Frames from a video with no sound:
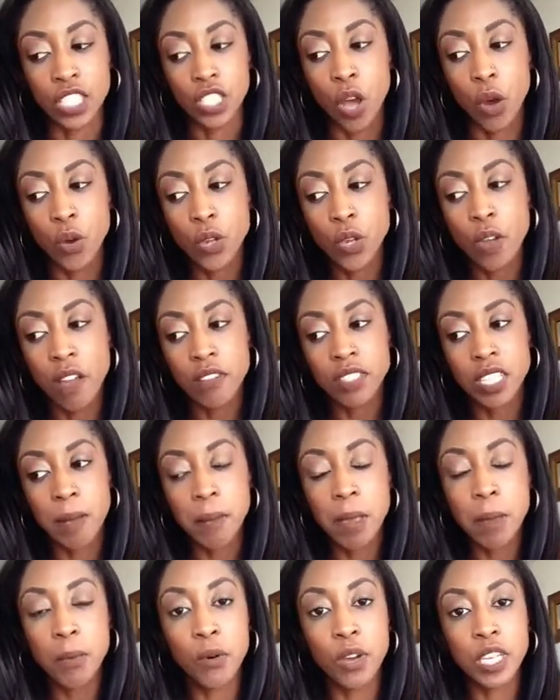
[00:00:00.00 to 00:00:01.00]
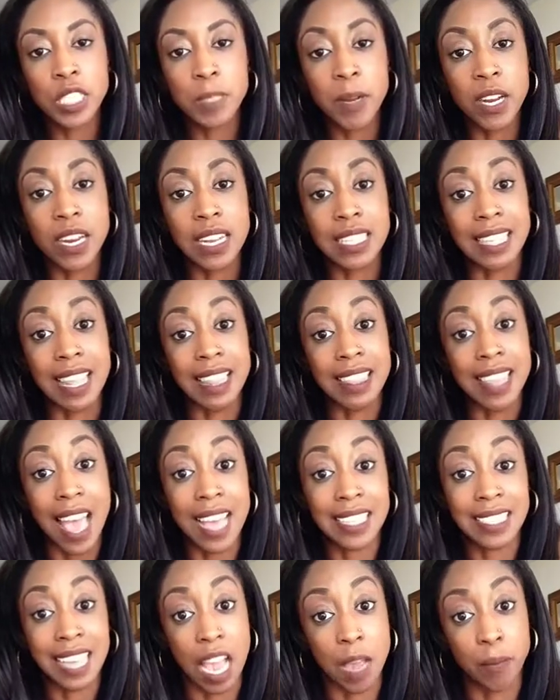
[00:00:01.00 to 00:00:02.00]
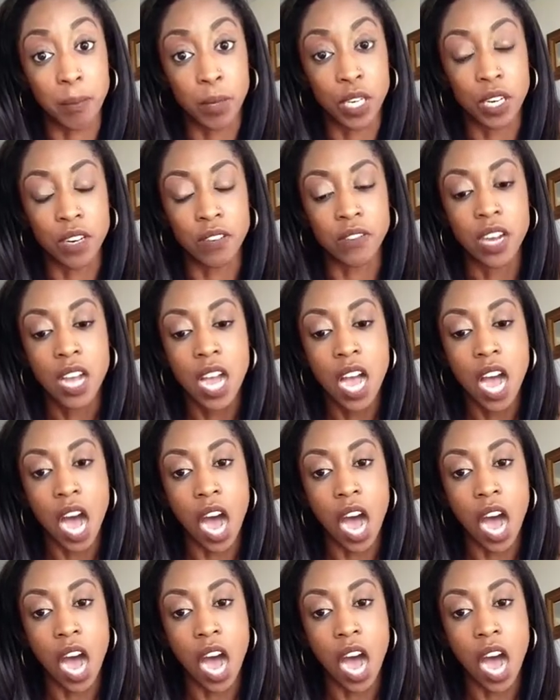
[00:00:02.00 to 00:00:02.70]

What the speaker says: So you have some people who experience that type of